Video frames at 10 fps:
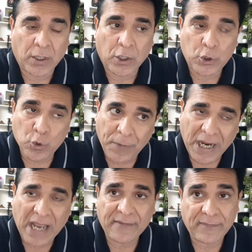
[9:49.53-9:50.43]
You may
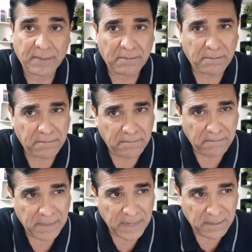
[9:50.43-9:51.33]
have
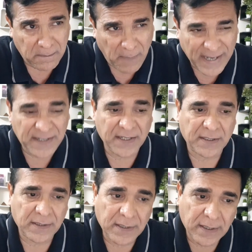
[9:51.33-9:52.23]

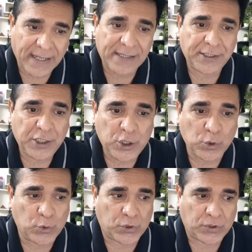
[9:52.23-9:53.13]
minor health
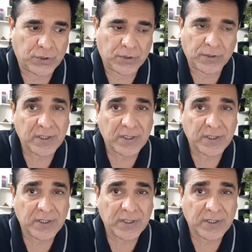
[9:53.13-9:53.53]
issues,